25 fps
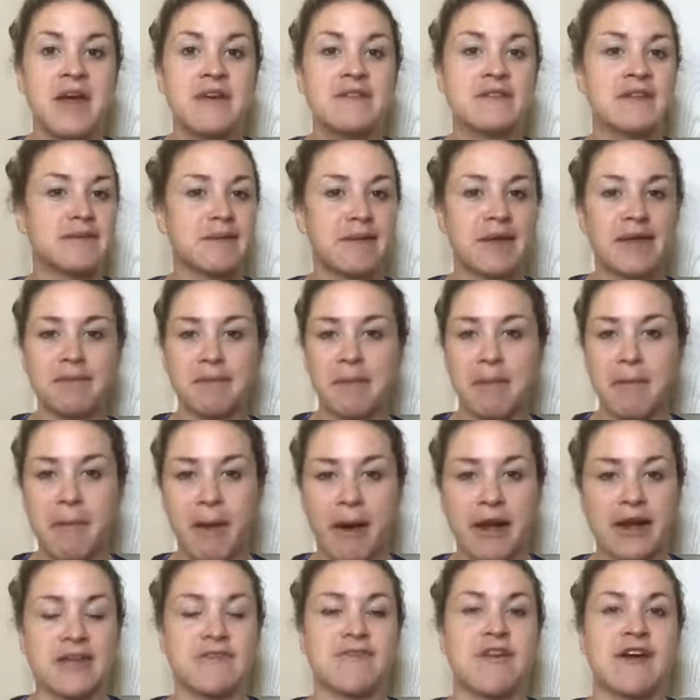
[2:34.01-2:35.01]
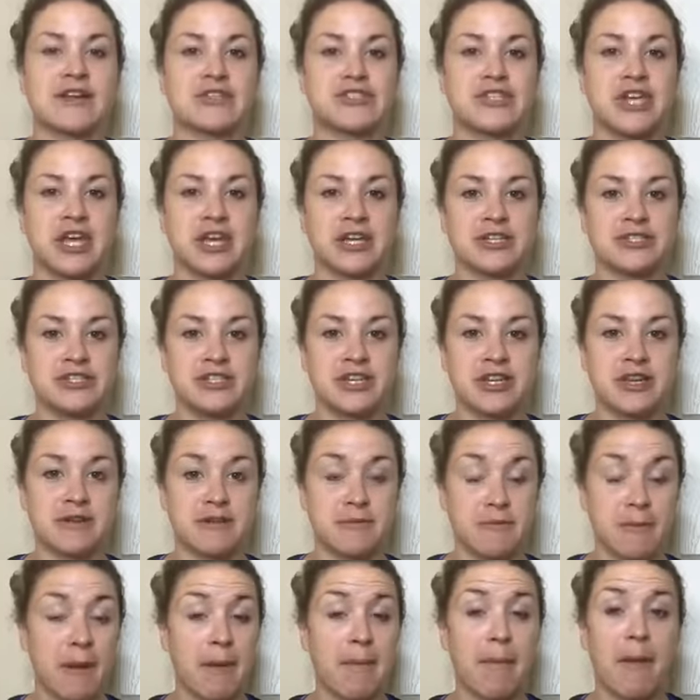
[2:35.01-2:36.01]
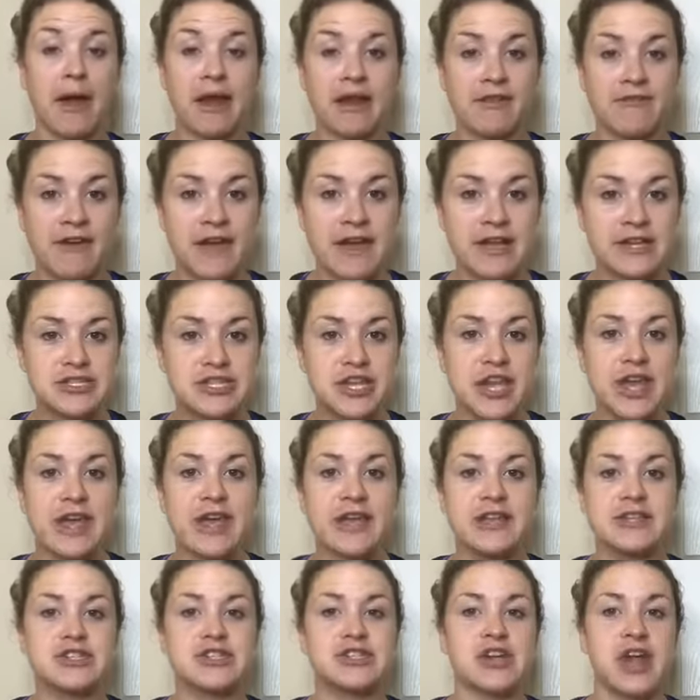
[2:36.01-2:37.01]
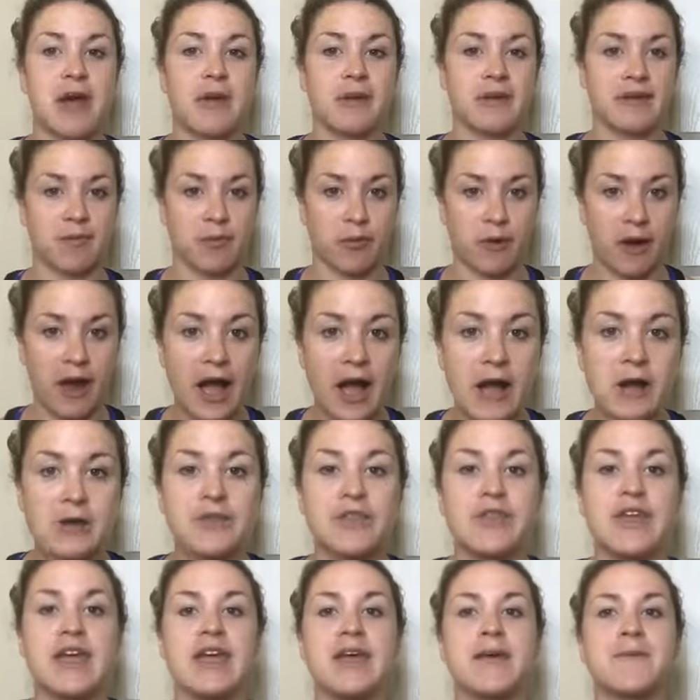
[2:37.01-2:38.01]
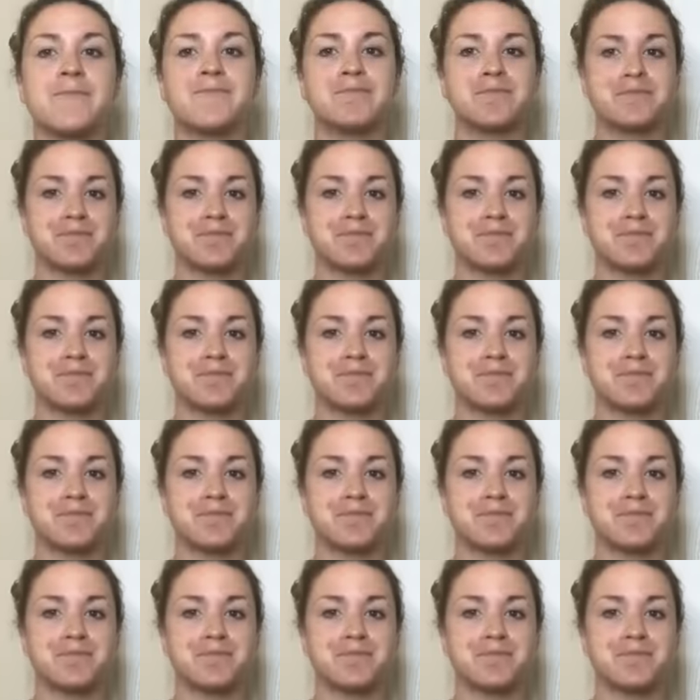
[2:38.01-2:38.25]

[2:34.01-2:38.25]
that's because my body fat changed my body fat changed i was more healthy